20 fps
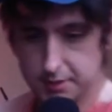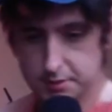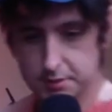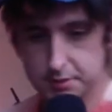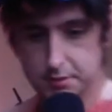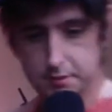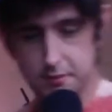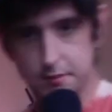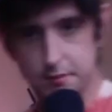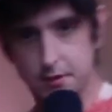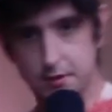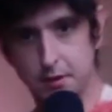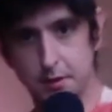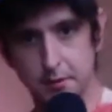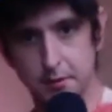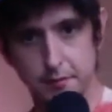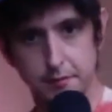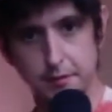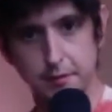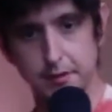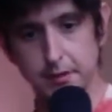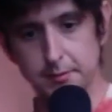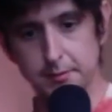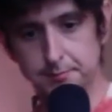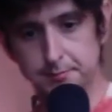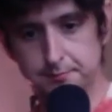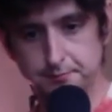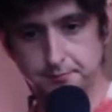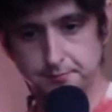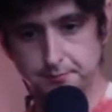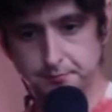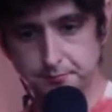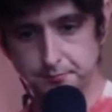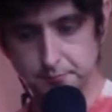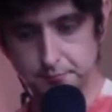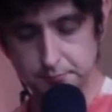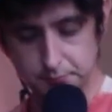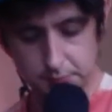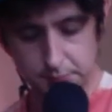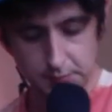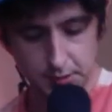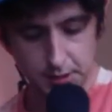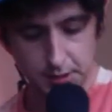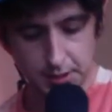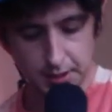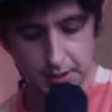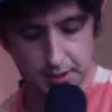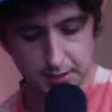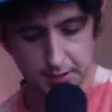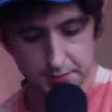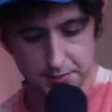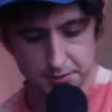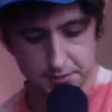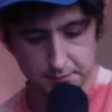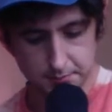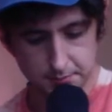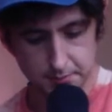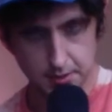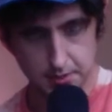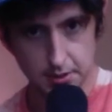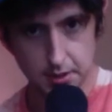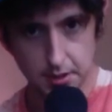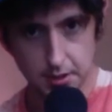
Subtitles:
sort of going for it, I'd have some